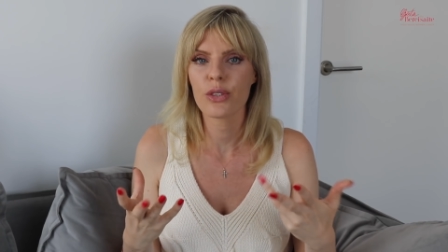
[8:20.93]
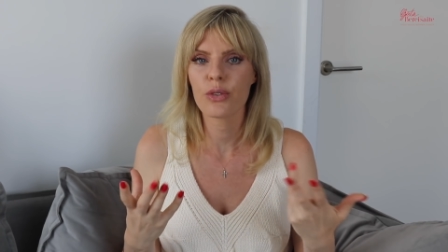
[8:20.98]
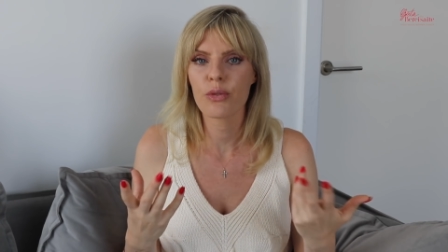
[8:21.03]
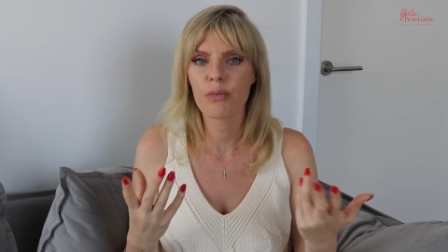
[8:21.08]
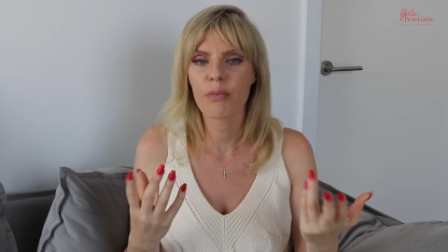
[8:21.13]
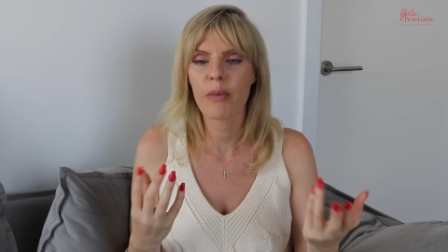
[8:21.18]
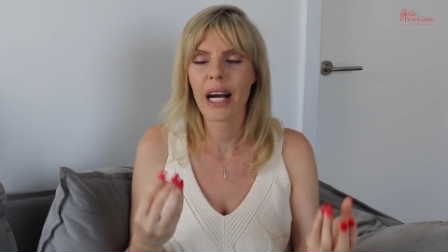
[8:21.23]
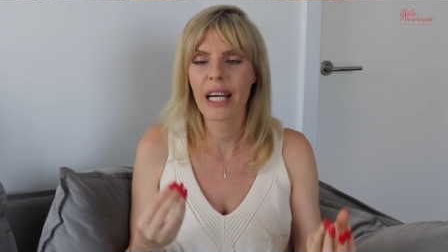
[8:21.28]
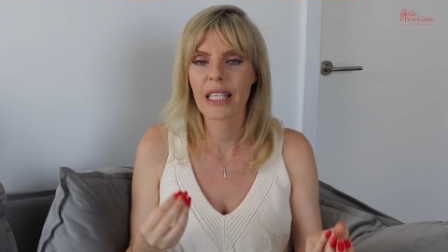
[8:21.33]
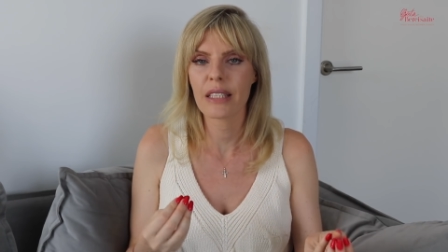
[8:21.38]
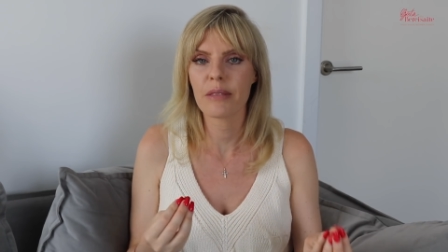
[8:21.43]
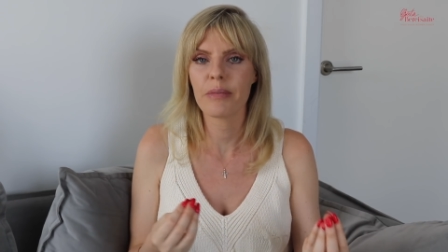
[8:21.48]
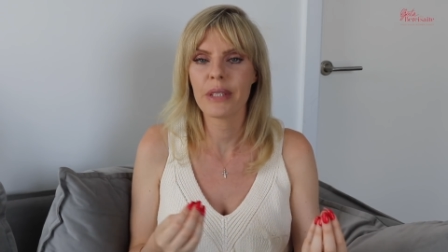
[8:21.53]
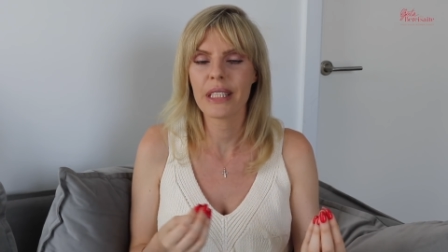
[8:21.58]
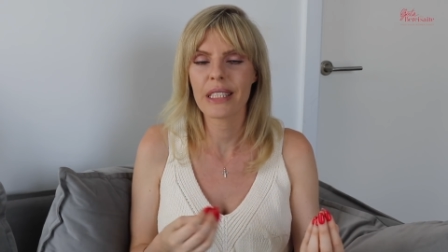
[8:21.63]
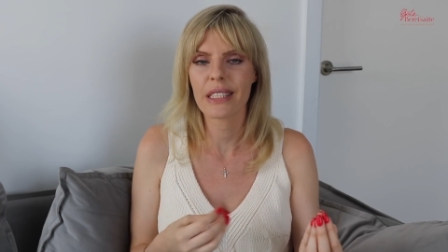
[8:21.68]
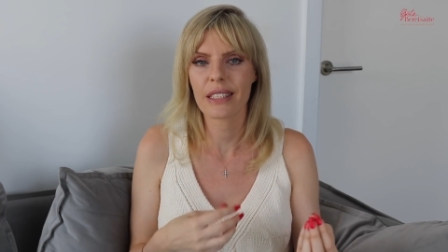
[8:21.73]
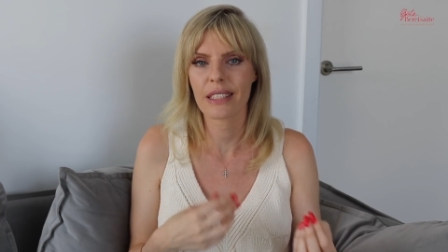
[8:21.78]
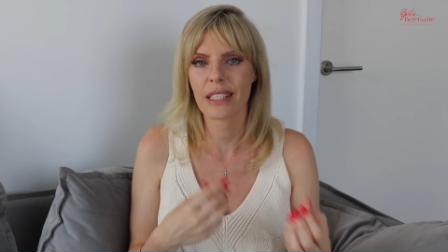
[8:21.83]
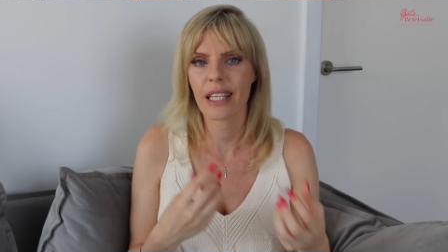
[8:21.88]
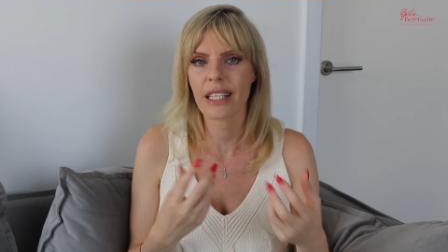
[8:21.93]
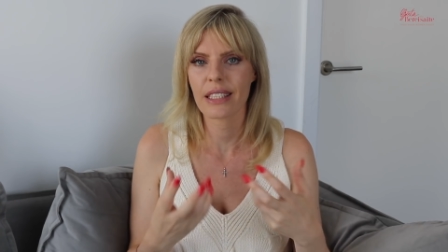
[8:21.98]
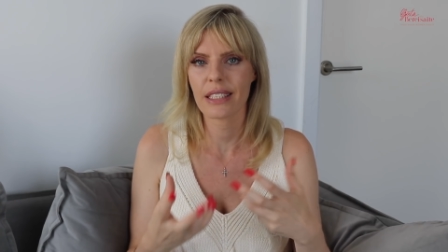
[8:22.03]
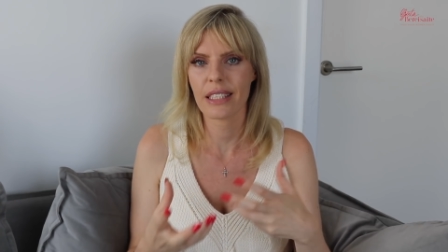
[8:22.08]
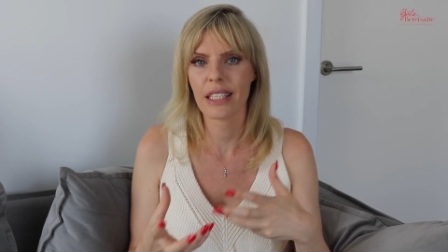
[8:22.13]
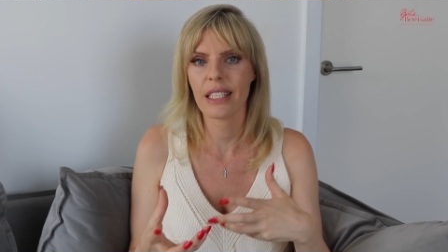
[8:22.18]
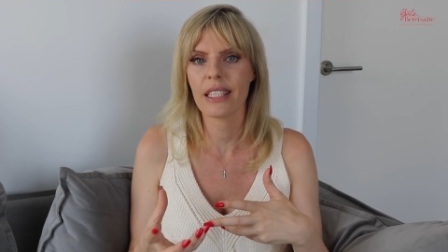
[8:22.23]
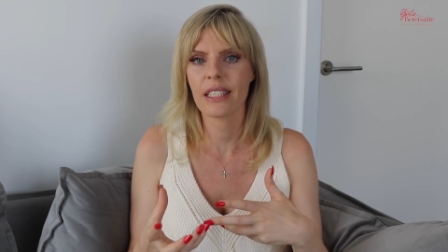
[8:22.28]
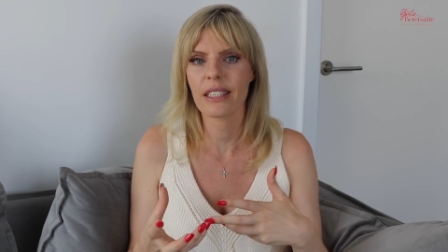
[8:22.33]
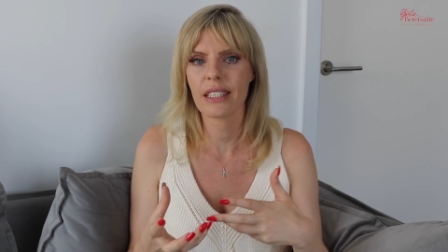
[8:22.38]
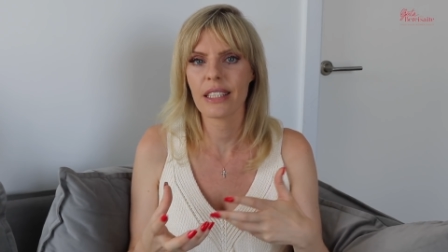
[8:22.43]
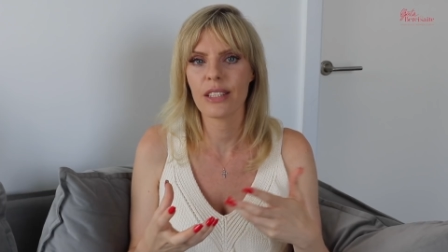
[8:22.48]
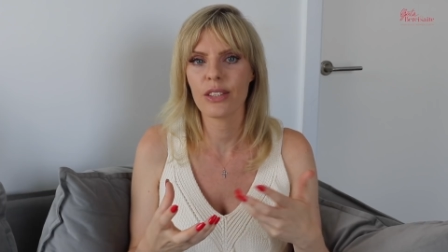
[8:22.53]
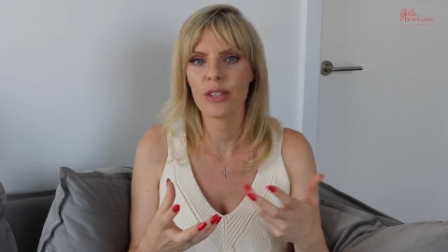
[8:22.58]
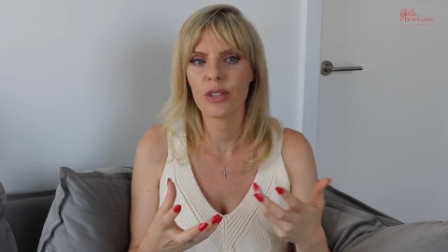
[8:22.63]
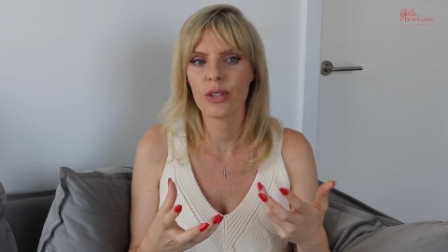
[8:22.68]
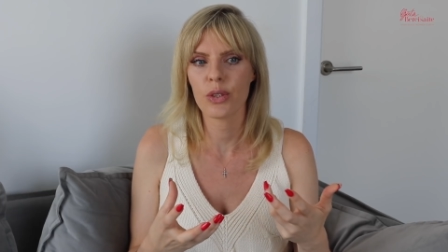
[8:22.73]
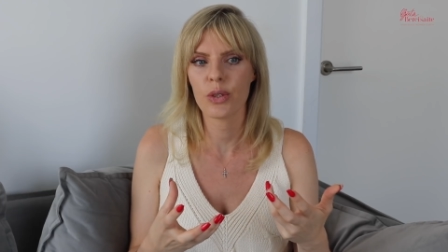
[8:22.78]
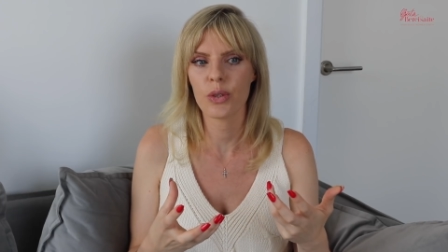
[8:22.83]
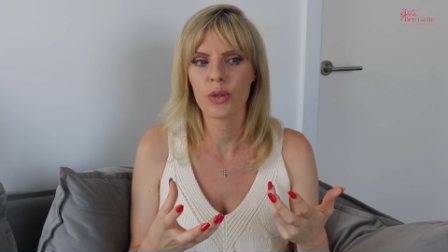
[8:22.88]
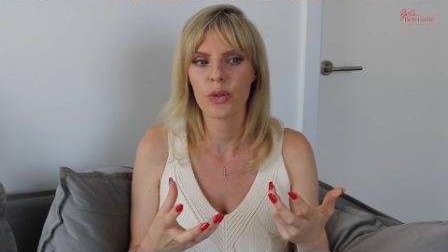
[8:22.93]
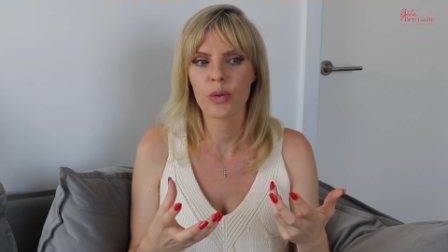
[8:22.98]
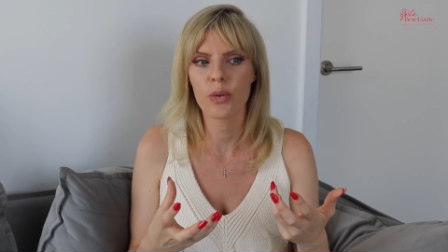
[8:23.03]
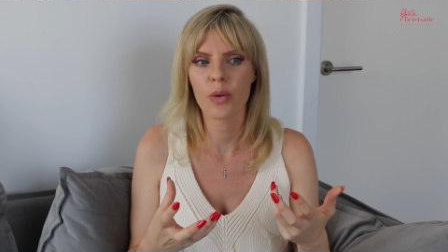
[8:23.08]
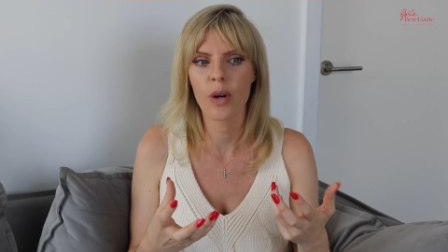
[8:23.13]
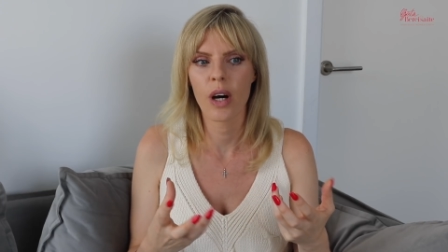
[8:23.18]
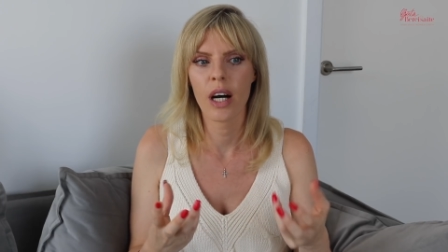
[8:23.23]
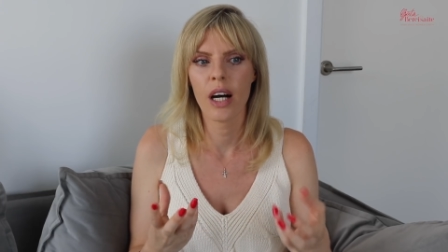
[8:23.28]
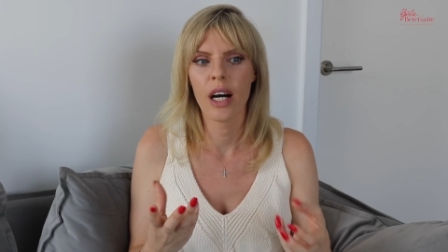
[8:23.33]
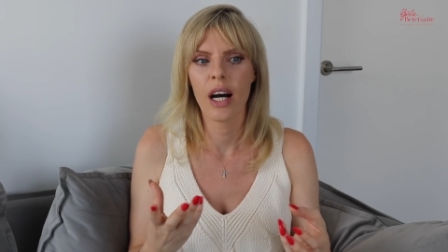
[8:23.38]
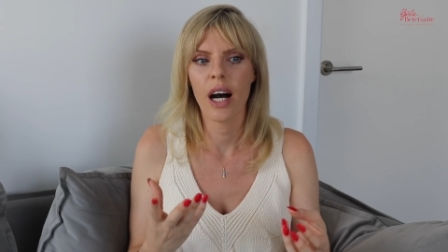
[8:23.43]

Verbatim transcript: you might be sucked in into